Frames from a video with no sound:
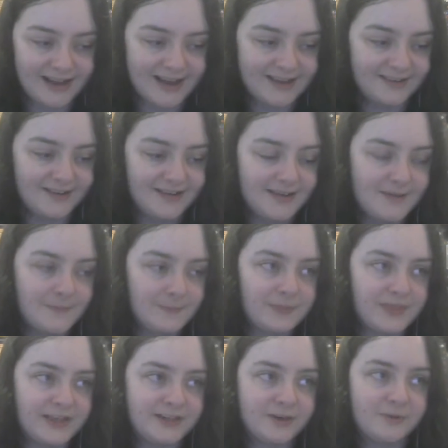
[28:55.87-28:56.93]
and
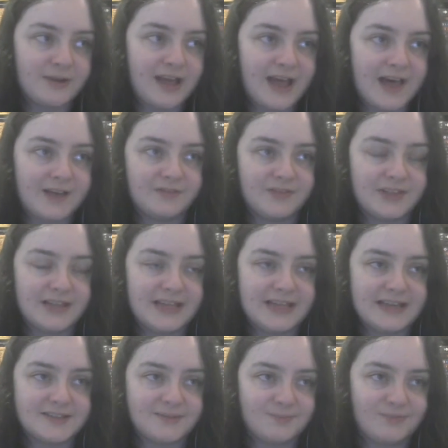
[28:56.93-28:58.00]
they don't have the
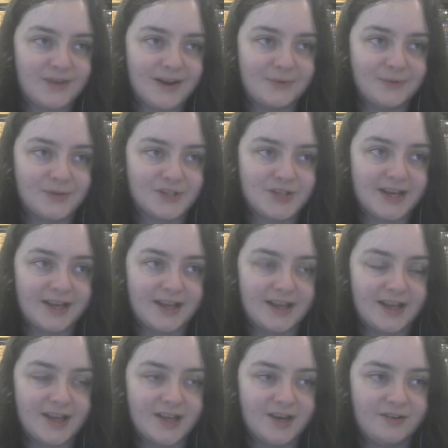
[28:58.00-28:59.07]
years of brainwashing
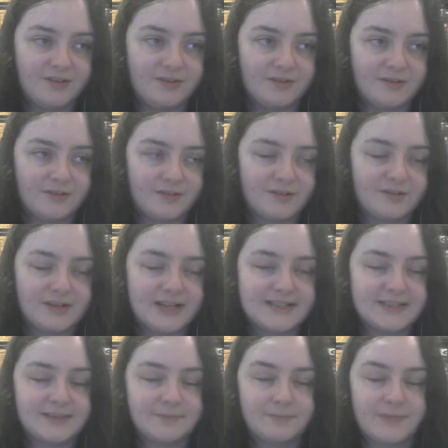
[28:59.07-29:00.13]
and or at
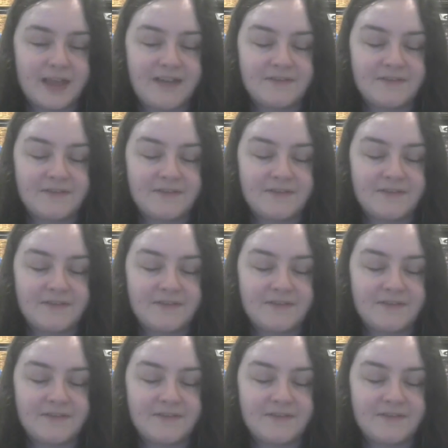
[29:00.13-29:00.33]
least they